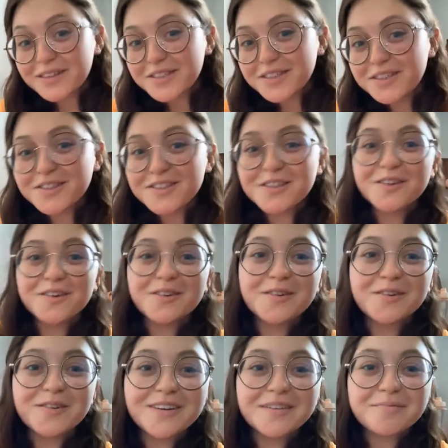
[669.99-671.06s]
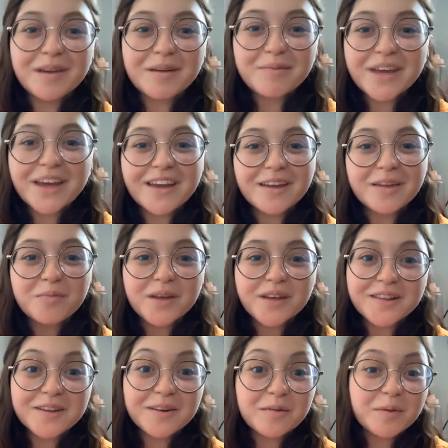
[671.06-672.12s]
so maybe I could be a
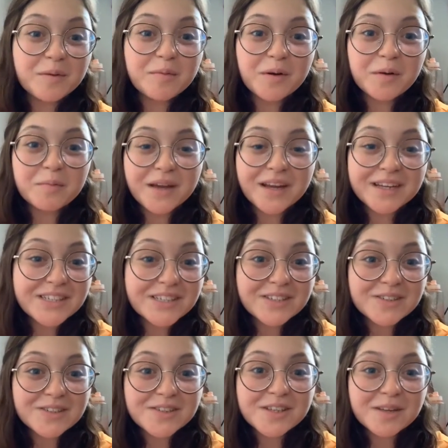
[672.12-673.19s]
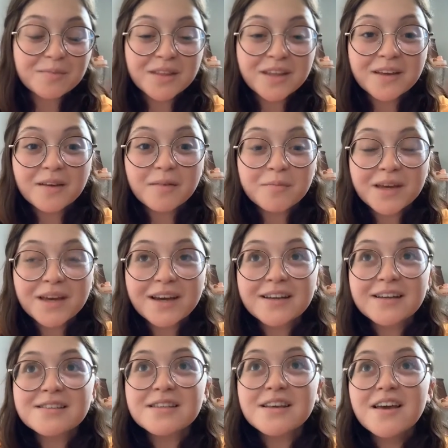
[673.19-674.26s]
little bit more patient or something,
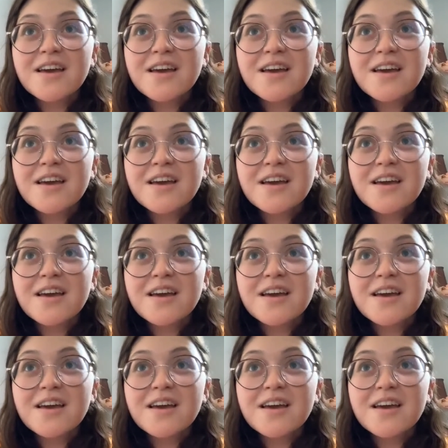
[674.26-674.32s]
because